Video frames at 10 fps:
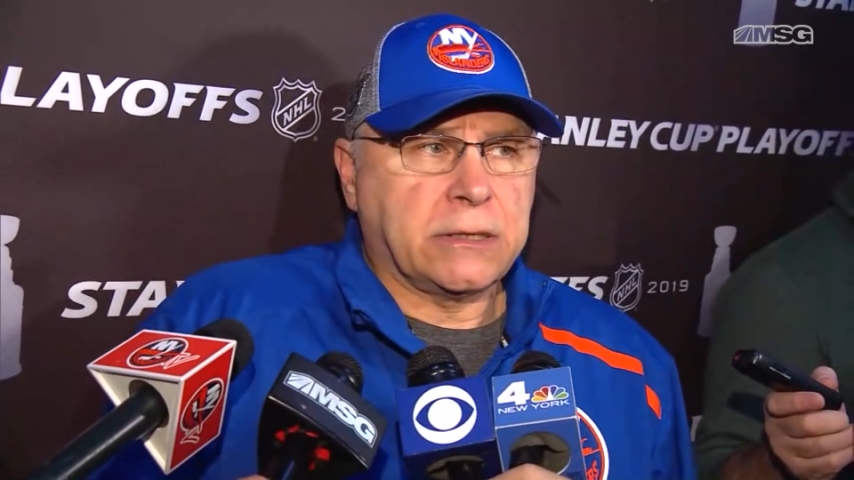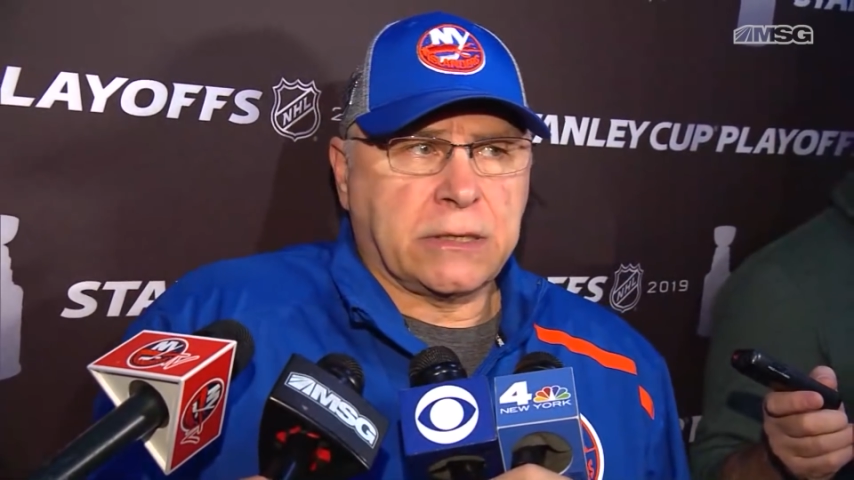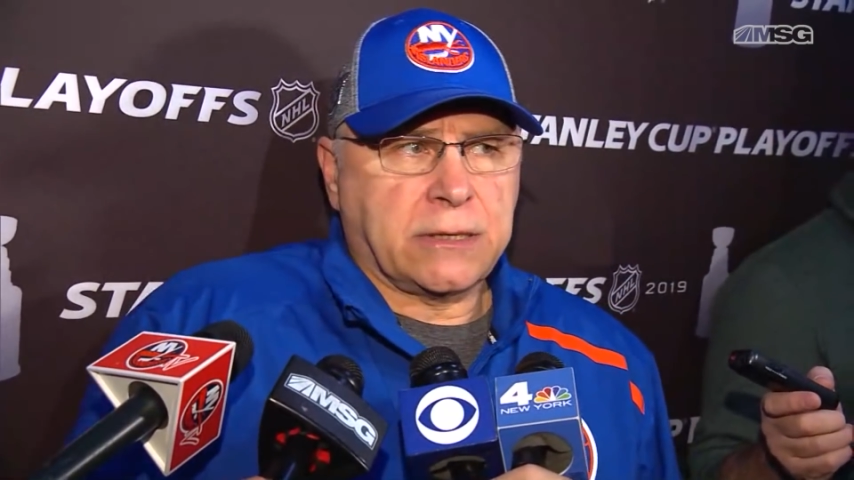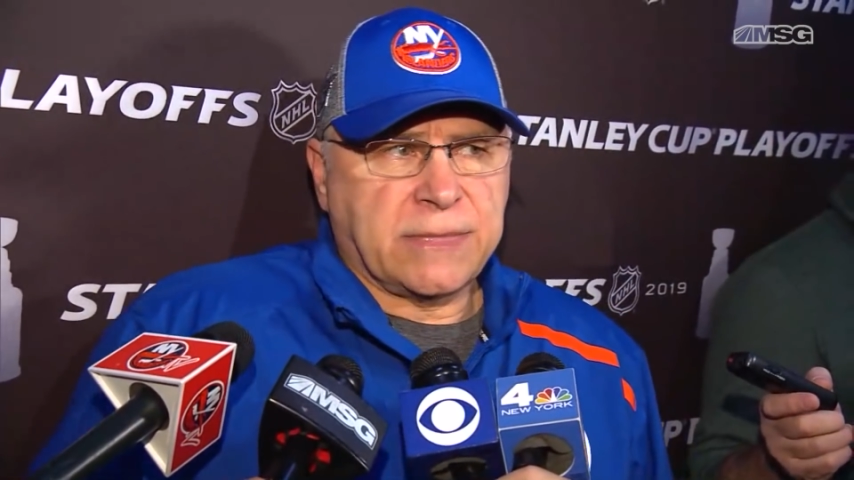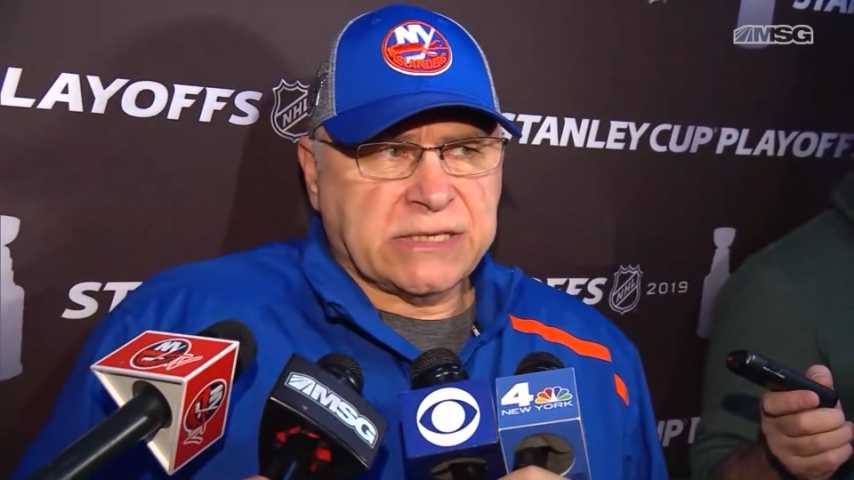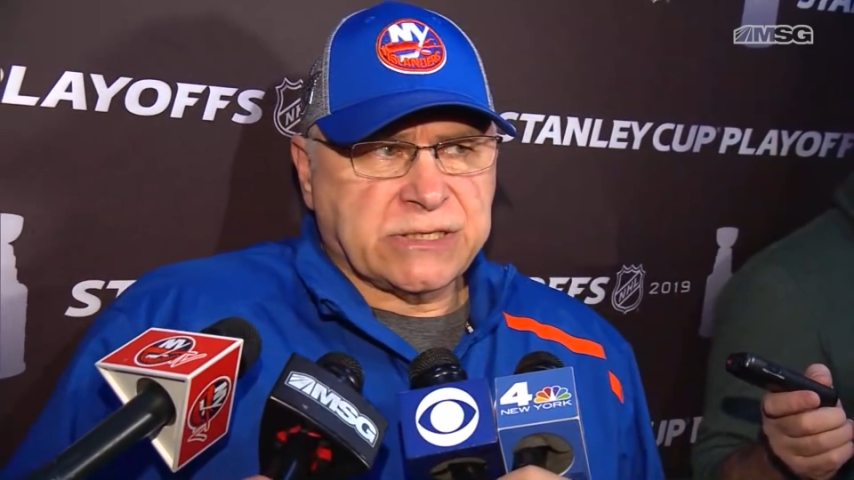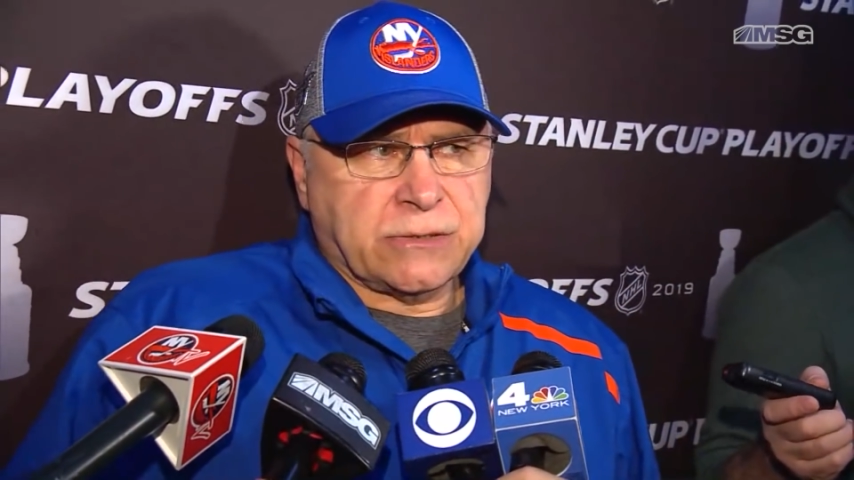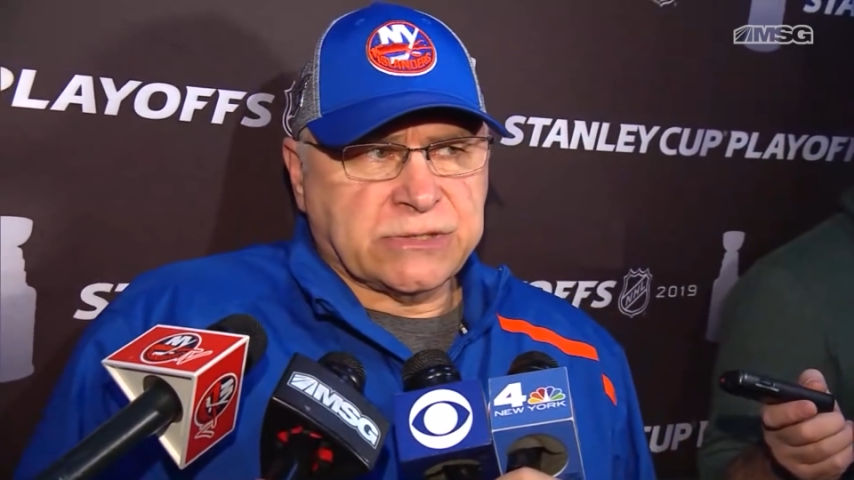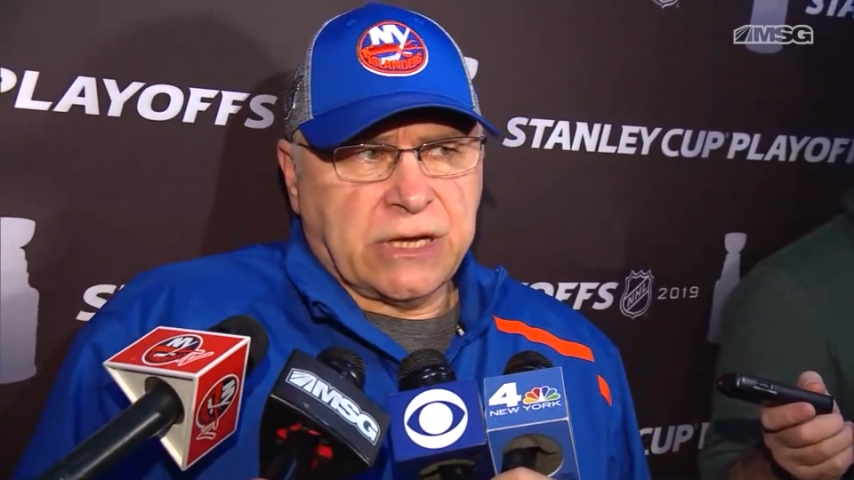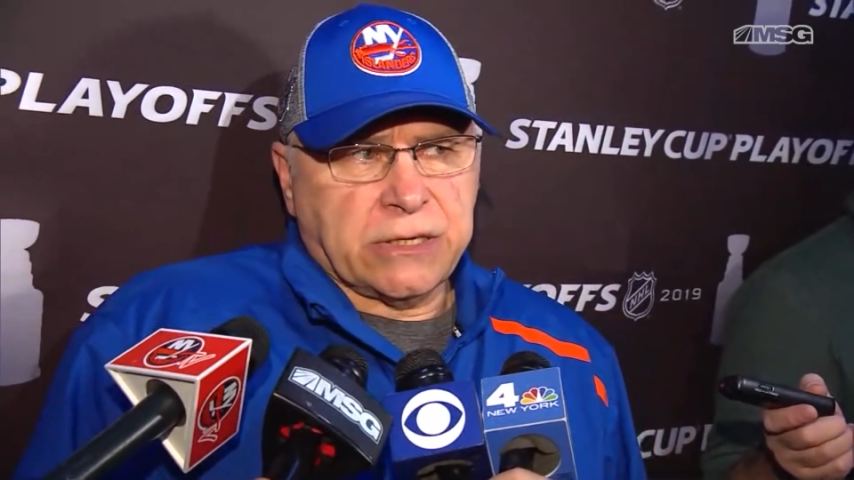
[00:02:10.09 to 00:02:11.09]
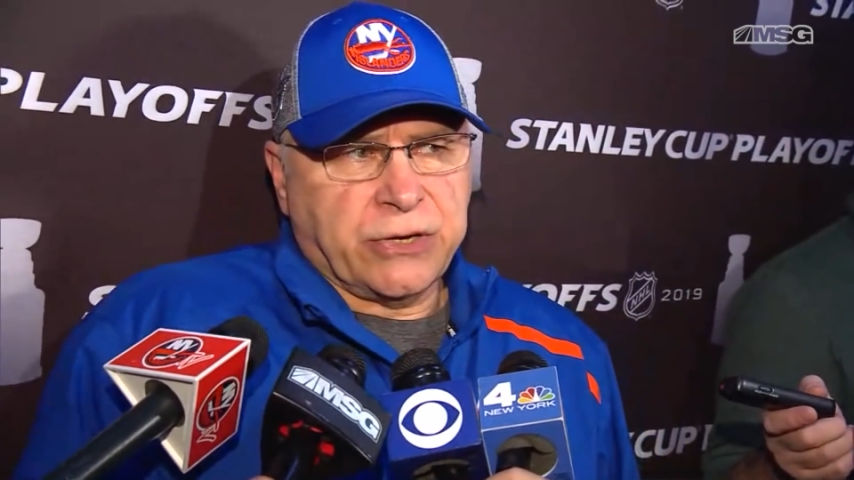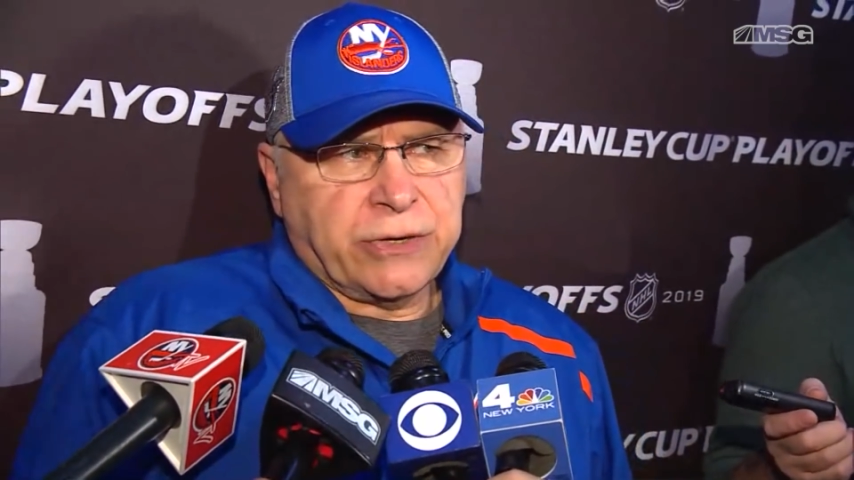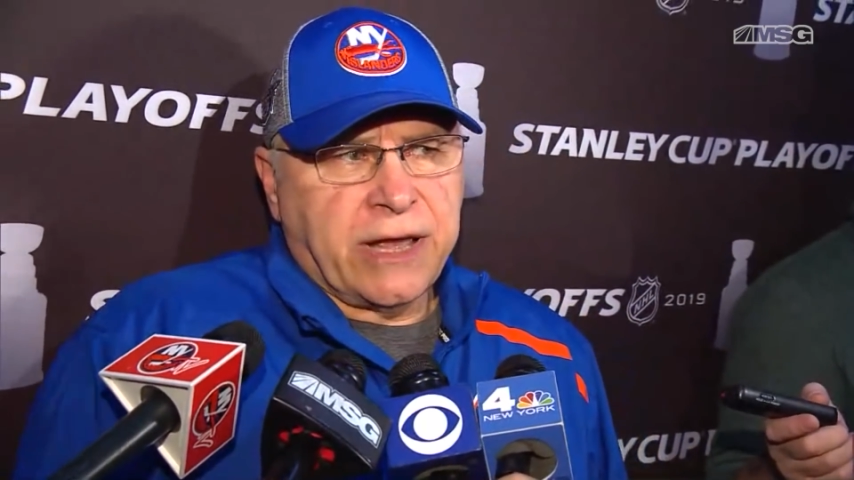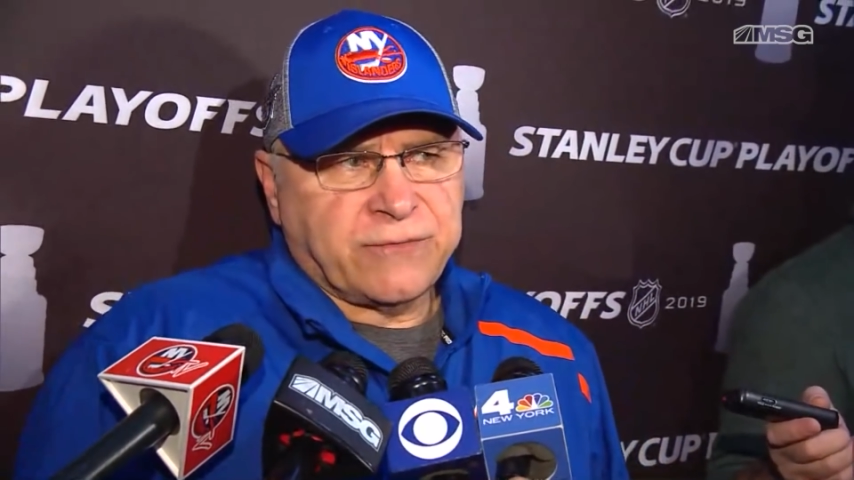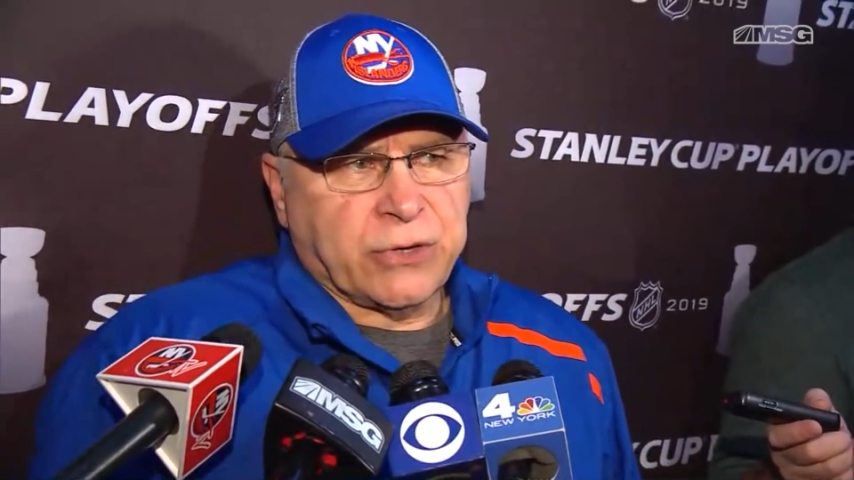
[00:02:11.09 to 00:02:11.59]
Um, as it goes on, you're
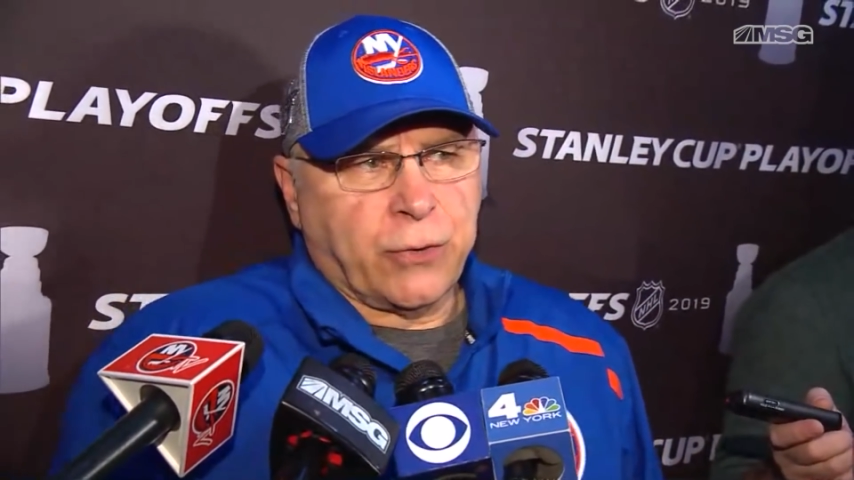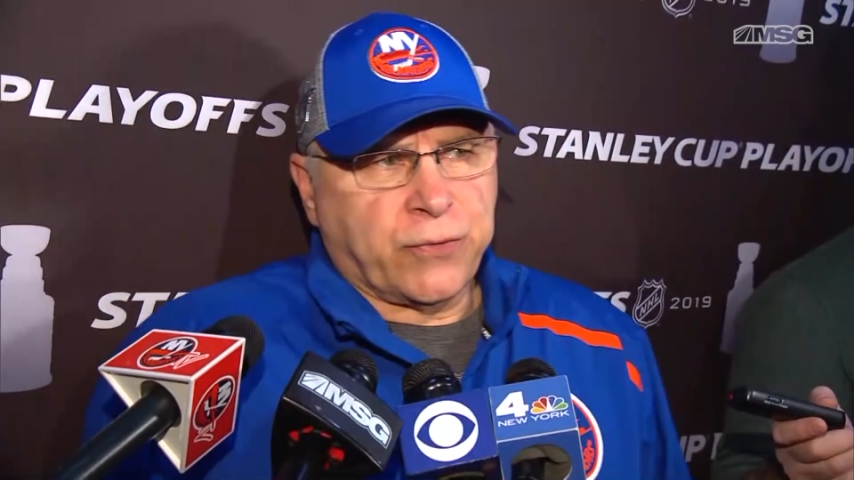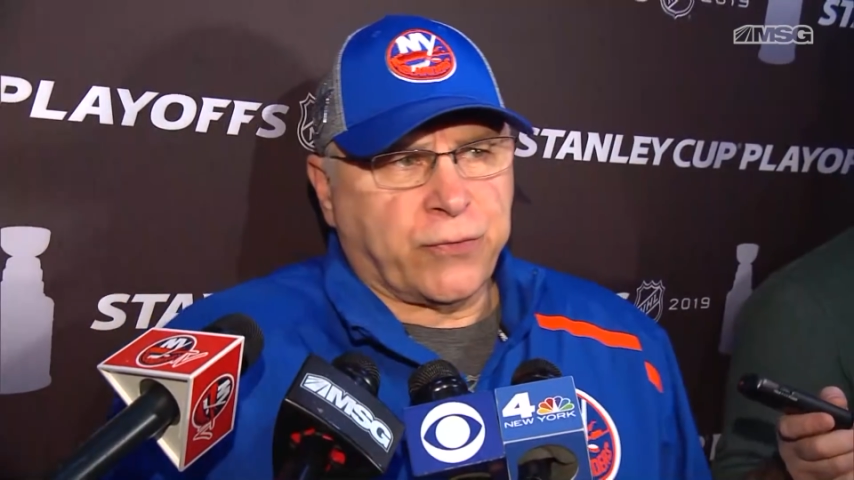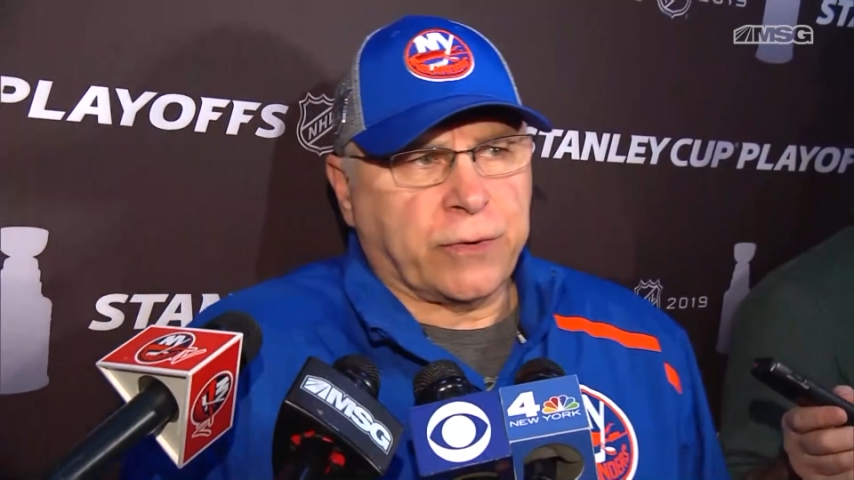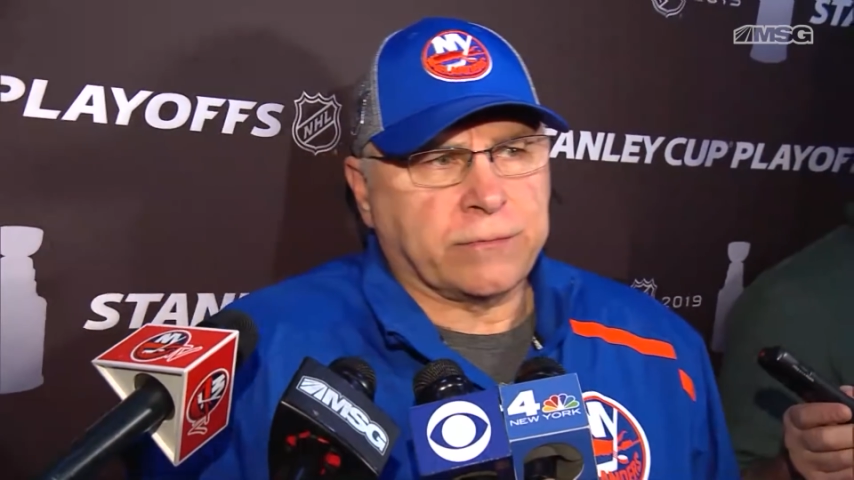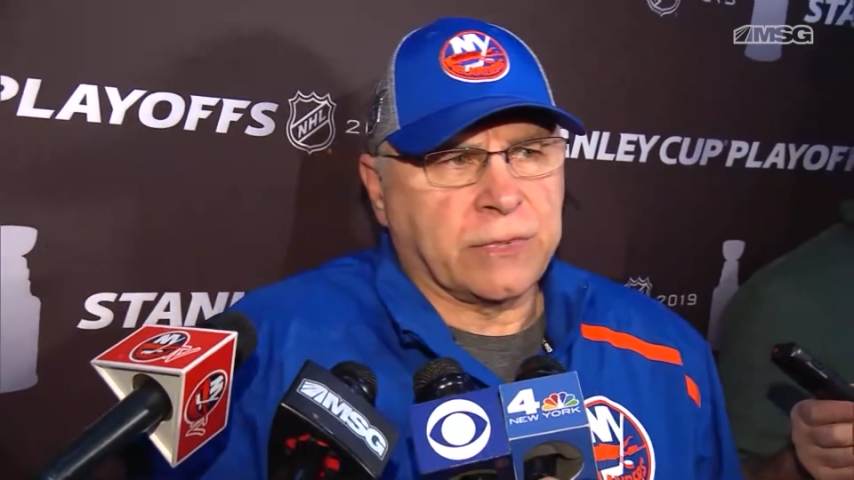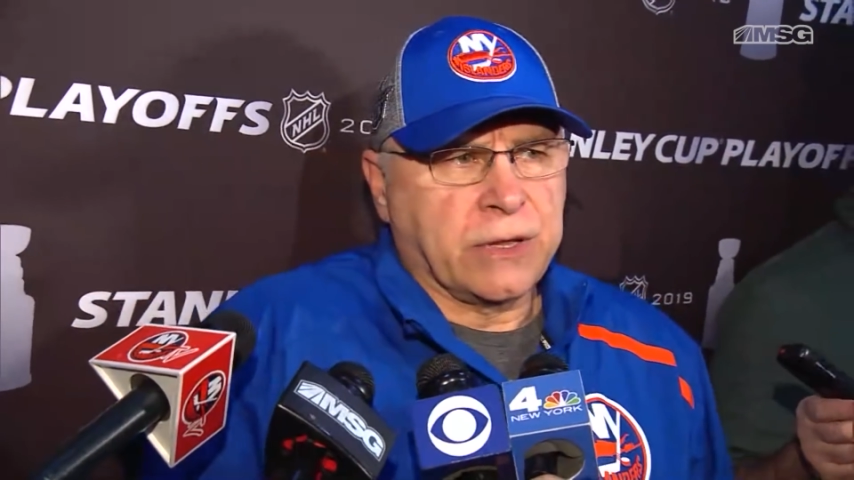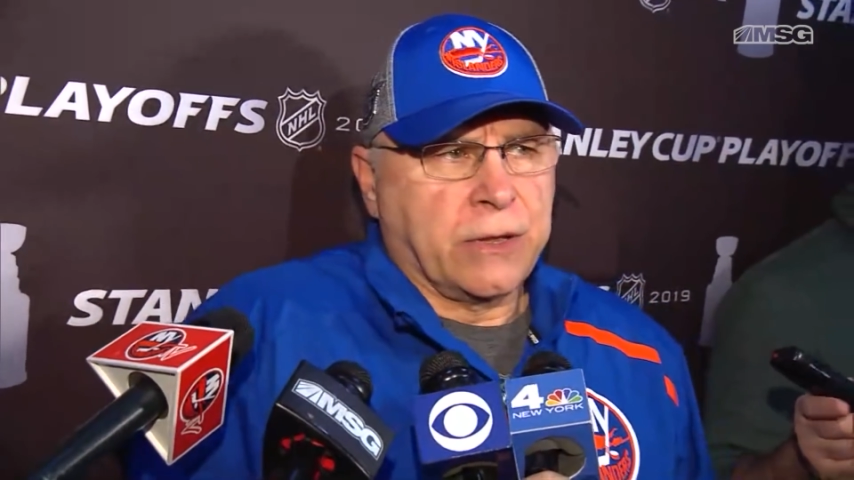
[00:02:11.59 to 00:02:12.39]
going to have to go through